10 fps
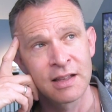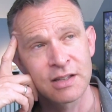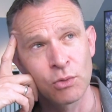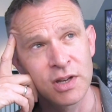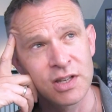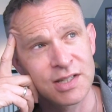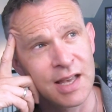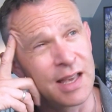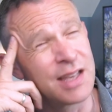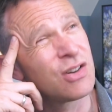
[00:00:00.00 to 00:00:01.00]
so what you're
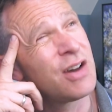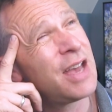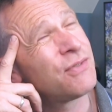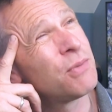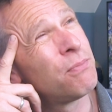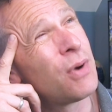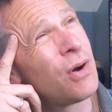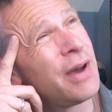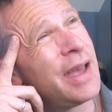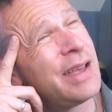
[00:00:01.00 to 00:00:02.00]
saying is I have to
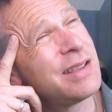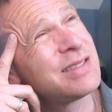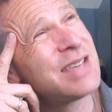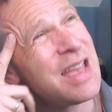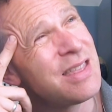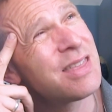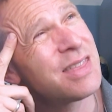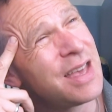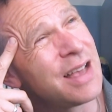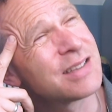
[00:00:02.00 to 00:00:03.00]
buy 10
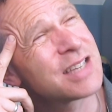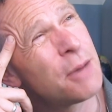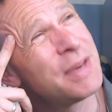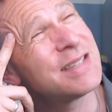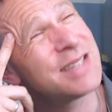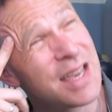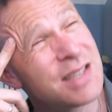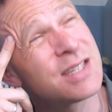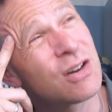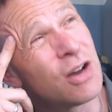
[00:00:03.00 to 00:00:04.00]
things, come in
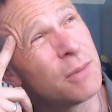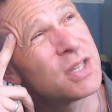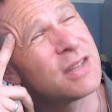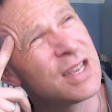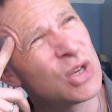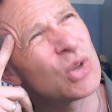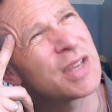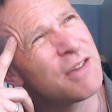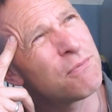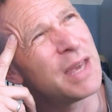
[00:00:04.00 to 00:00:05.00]
10 times, and then you'll
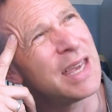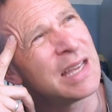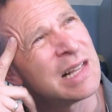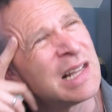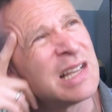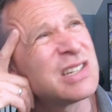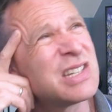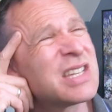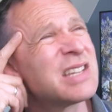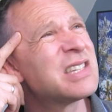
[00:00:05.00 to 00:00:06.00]
give me
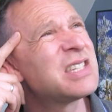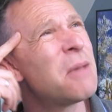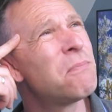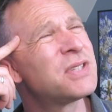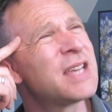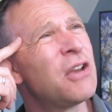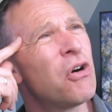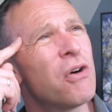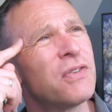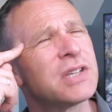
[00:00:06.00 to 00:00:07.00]
just under 10%
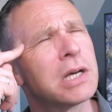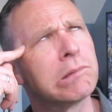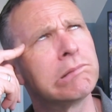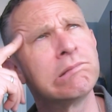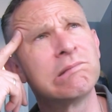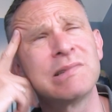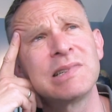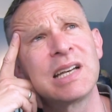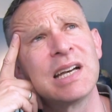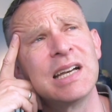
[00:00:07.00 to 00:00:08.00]
off. It's like,
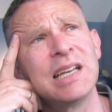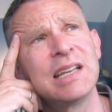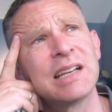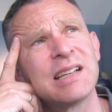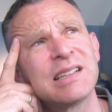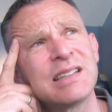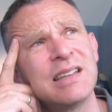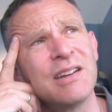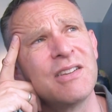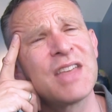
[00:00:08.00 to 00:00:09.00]
oh, okay,
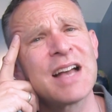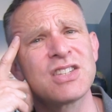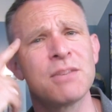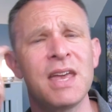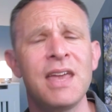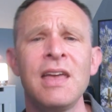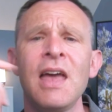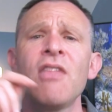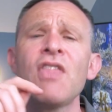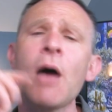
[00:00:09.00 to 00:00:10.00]
that to me,
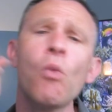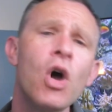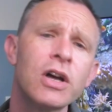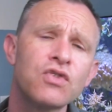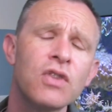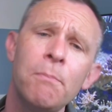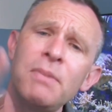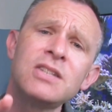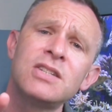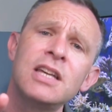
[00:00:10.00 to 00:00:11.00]
that works for the
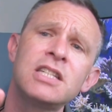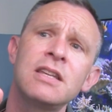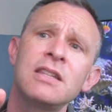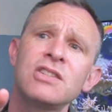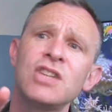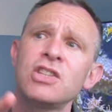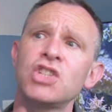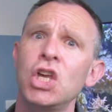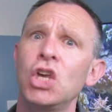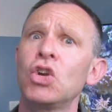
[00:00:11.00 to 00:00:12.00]
business in the sense
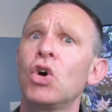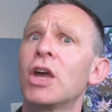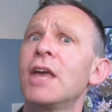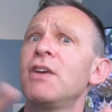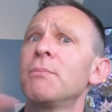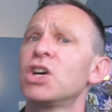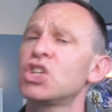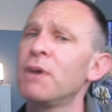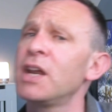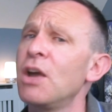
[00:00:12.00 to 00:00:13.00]
that you're not giving
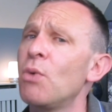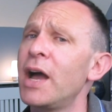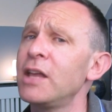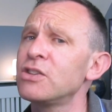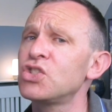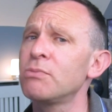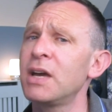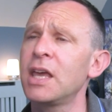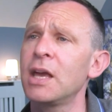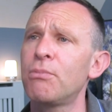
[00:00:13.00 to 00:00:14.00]
much money away and you're still
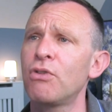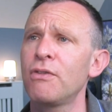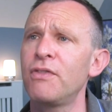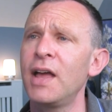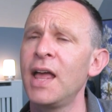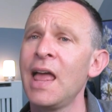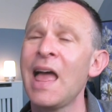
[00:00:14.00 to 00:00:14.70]
making a profit.